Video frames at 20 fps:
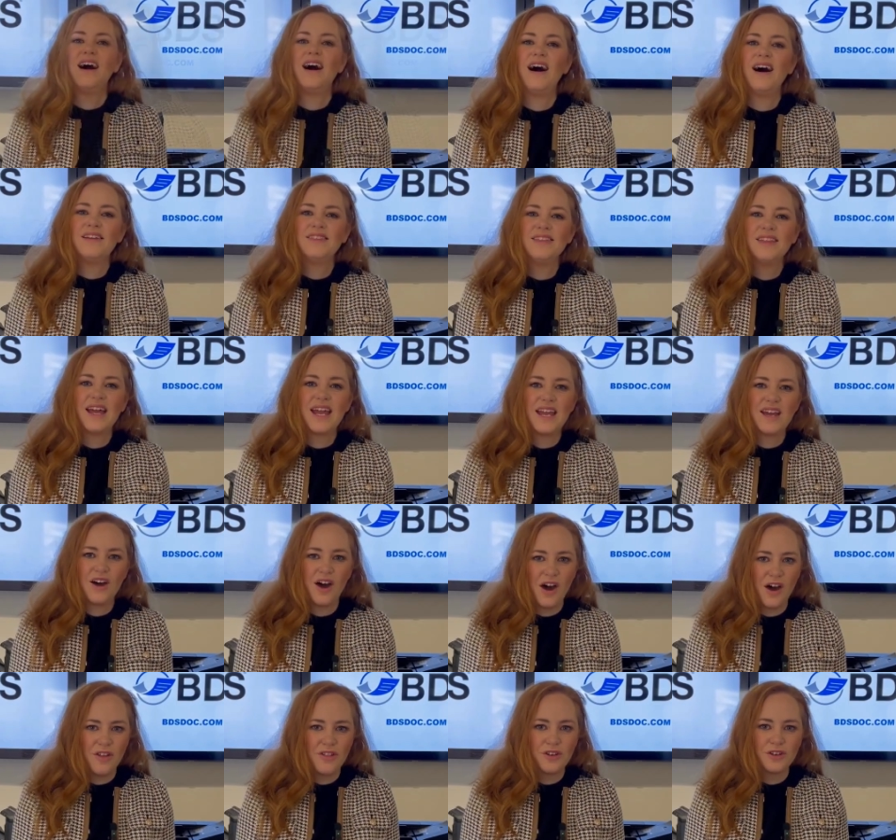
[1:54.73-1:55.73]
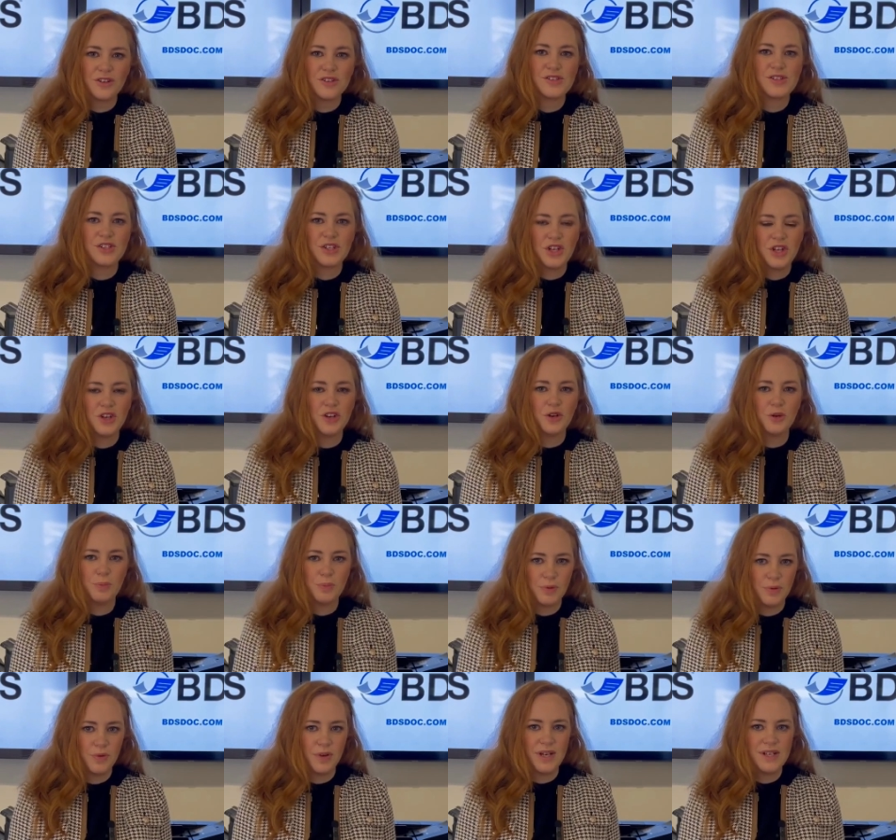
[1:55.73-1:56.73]
Unlike other secure
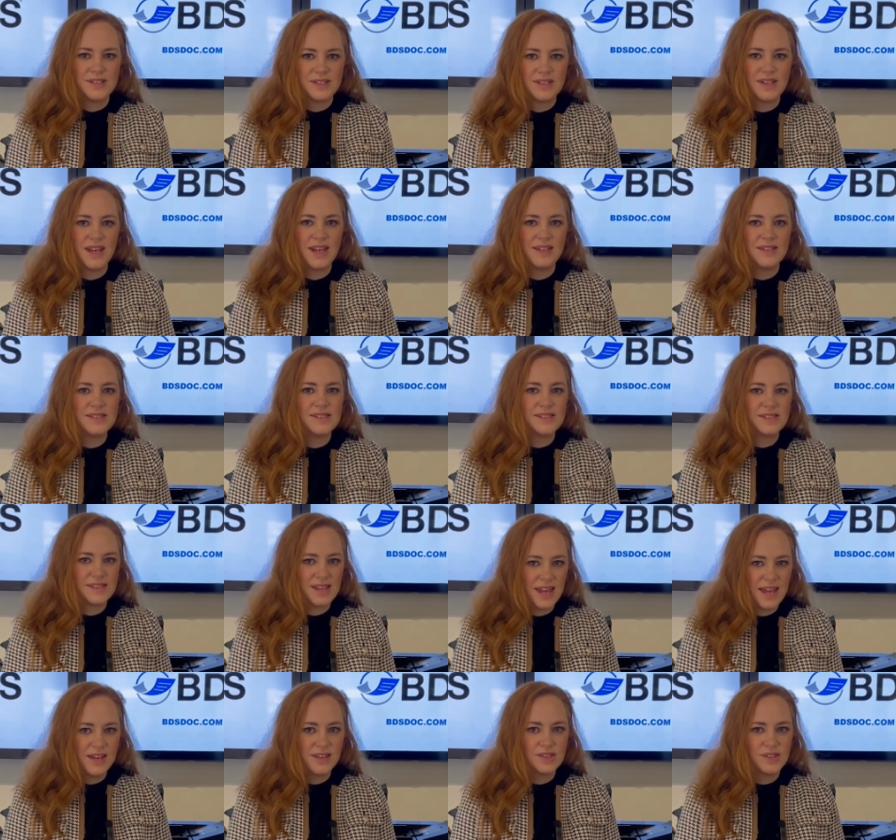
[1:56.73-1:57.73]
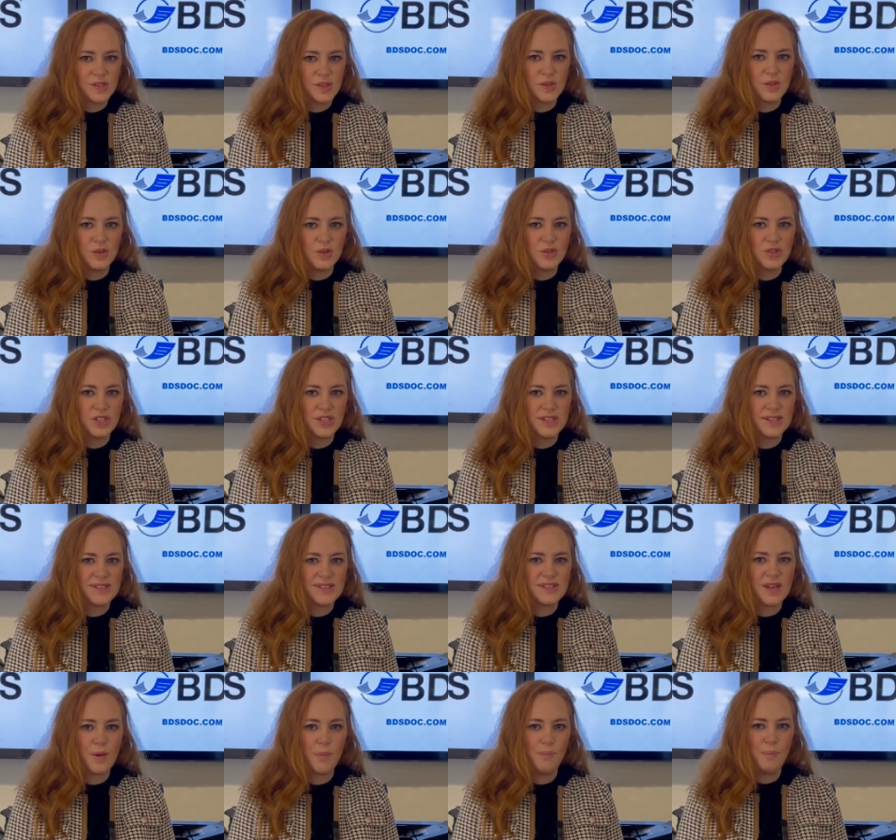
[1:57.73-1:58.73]
print and scan
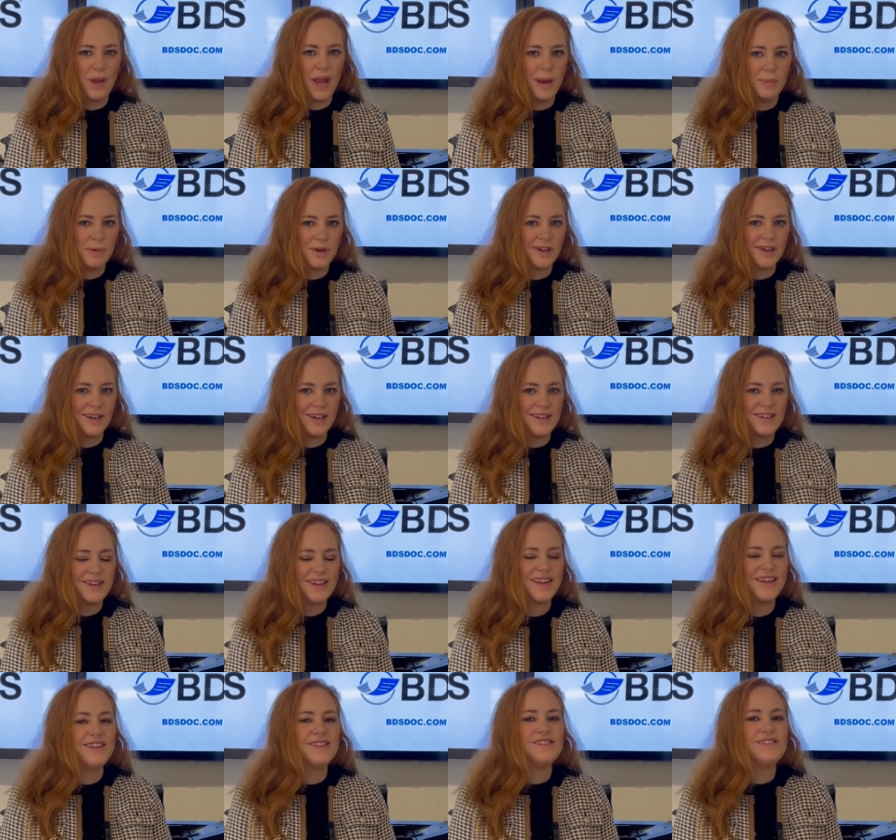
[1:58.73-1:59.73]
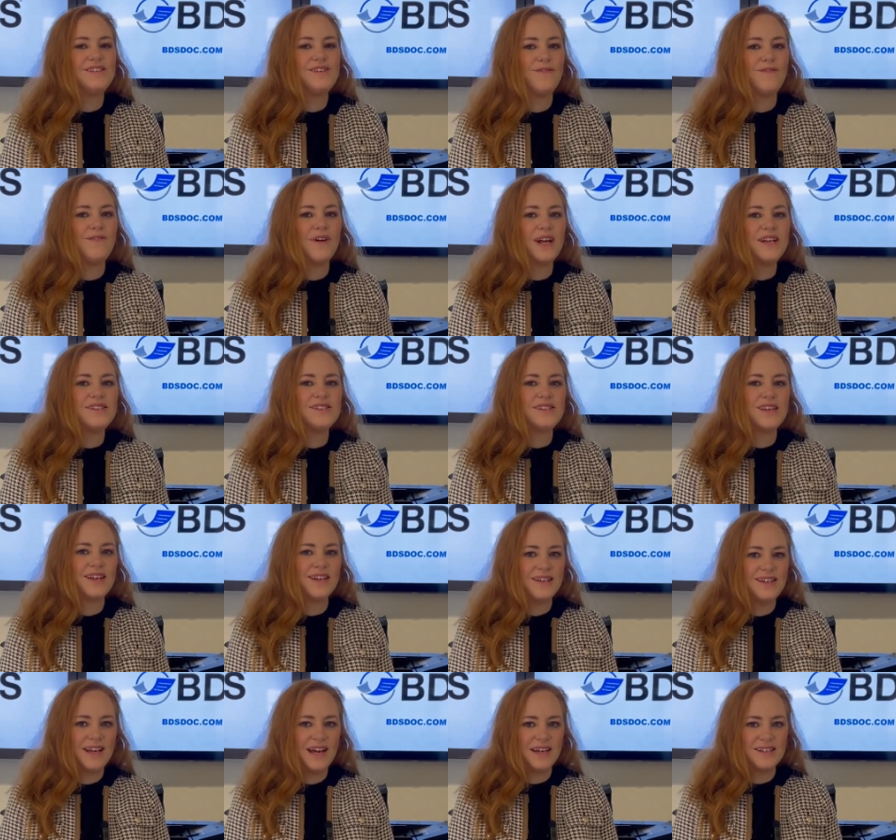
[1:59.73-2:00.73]
solutions, PaperCut is device
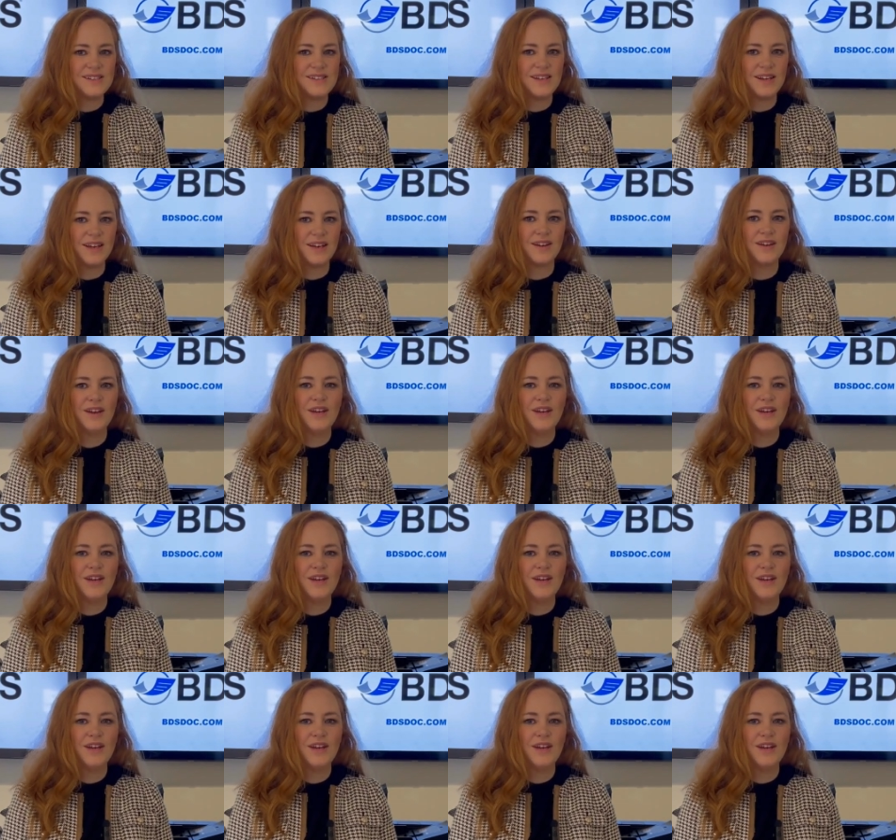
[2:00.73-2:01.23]
agnostic.